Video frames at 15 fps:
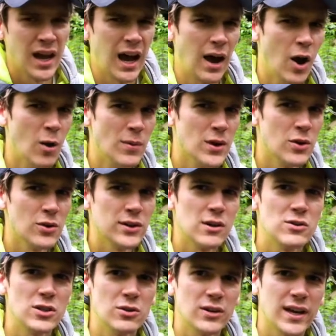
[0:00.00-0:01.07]
I hope the audio
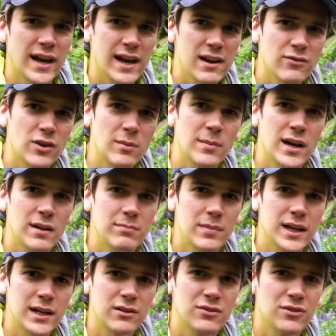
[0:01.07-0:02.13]
is okay. I've got my
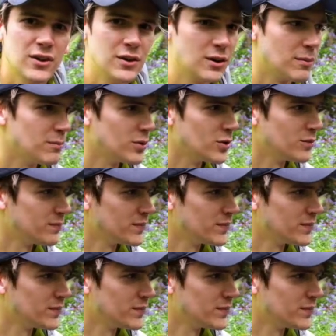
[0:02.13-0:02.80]
microphone on, but